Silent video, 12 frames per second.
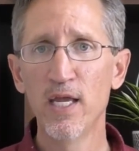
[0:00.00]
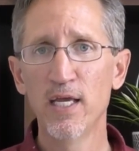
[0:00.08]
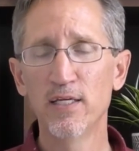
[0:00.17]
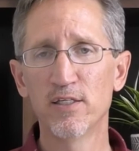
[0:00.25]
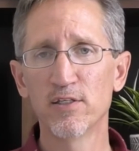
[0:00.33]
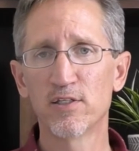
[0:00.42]

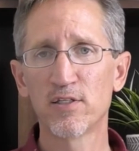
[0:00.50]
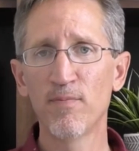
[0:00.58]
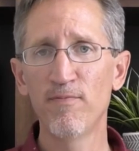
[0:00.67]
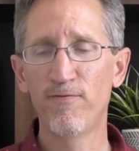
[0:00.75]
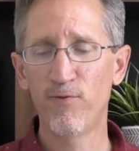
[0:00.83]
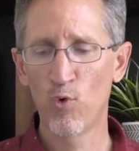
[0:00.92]
Is it
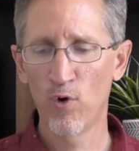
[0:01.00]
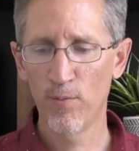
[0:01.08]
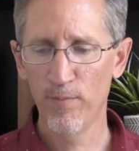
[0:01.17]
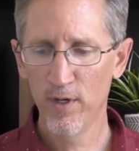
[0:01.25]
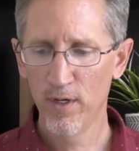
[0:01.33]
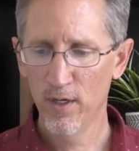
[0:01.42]
some
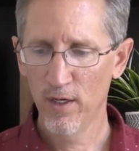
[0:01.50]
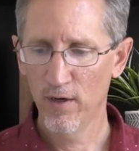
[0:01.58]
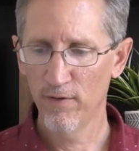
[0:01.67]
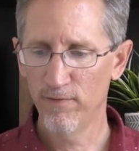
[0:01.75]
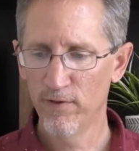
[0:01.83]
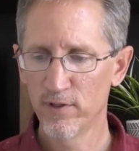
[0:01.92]
form
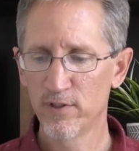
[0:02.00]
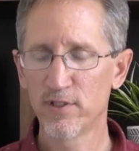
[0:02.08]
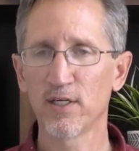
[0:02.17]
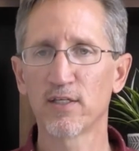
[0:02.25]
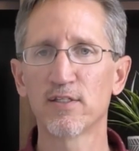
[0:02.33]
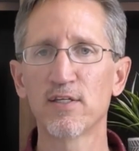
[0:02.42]
of
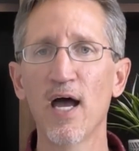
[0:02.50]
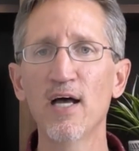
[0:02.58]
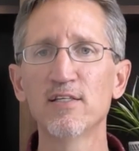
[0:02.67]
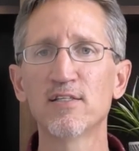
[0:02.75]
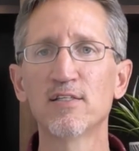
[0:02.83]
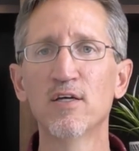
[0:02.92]

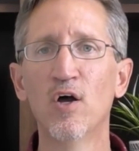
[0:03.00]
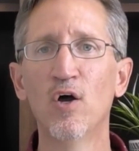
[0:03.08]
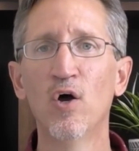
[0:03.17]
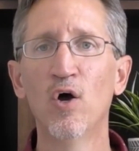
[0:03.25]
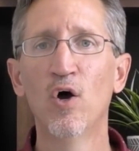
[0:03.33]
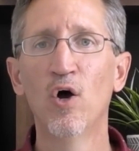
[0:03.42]
success?
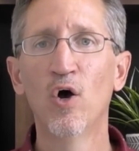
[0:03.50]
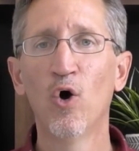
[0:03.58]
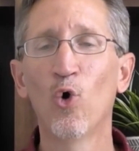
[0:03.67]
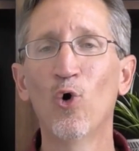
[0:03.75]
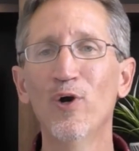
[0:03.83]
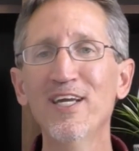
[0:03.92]

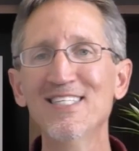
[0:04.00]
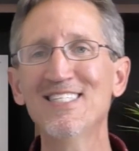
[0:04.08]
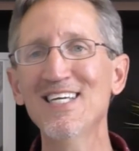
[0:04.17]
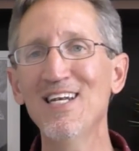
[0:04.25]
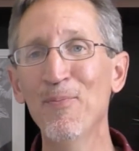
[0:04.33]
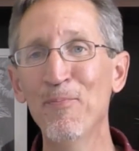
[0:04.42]
Or is
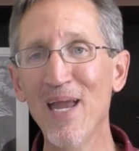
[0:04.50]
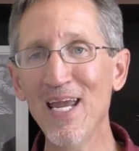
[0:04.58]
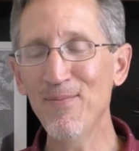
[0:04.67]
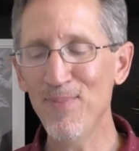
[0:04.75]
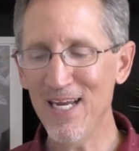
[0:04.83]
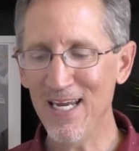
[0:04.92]
it
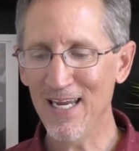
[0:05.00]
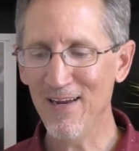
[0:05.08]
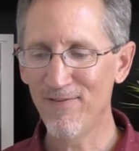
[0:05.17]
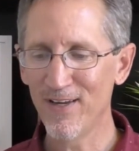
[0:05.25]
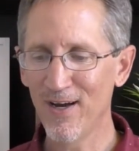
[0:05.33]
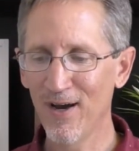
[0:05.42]
maybe
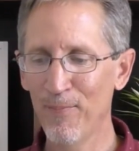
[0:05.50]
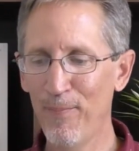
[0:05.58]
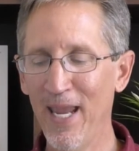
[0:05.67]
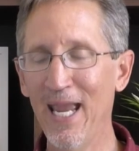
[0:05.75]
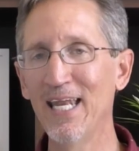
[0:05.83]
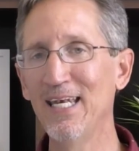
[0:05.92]
even a
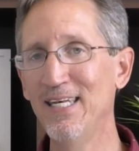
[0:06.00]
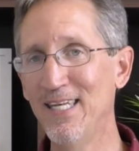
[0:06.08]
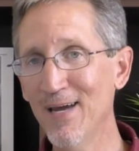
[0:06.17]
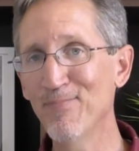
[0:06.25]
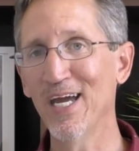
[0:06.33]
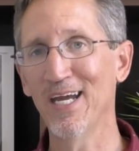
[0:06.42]

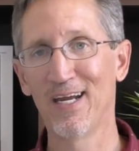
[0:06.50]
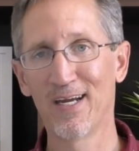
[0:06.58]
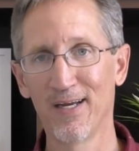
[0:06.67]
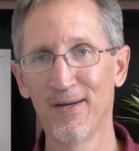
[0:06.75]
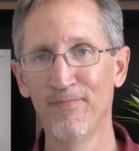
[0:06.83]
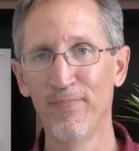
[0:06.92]

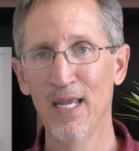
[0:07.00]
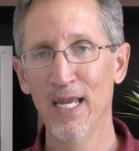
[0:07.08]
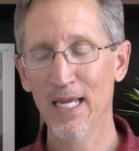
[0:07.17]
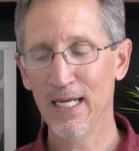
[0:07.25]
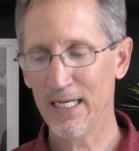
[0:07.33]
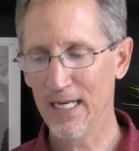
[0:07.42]
pandemic
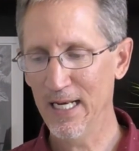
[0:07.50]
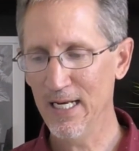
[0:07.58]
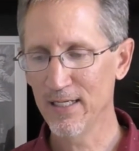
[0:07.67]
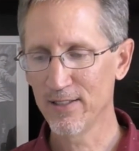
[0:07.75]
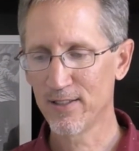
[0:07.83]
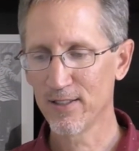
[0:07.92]

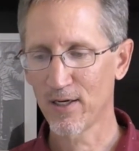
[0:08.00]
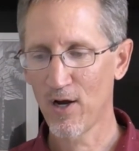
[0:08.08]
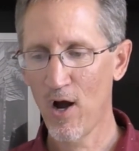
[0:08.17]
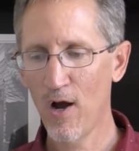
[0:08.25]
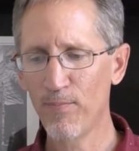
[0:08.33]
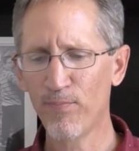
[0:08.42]
getting us to
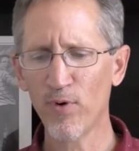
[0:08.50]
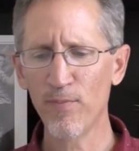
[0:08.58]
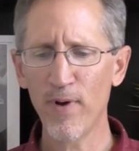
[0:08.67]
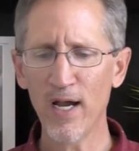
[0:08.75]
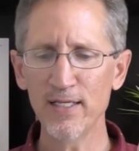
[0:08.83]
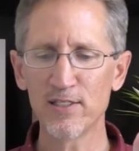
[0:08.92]

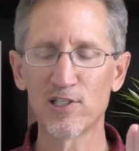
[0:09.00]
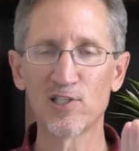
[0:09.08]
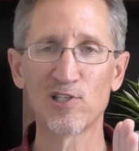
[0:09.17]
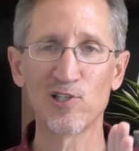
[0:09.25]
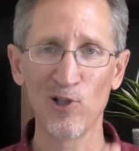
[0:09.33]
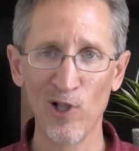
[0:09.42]
compromise
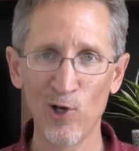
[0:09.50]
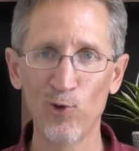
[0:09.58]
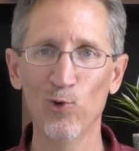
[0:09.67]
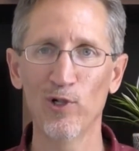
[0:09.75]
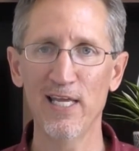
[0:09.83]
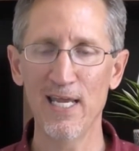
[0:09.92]

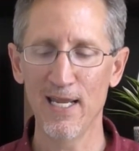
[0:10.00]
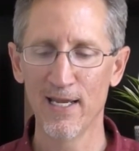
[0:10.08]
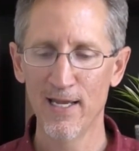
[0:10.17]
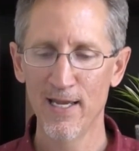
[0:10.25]
slowly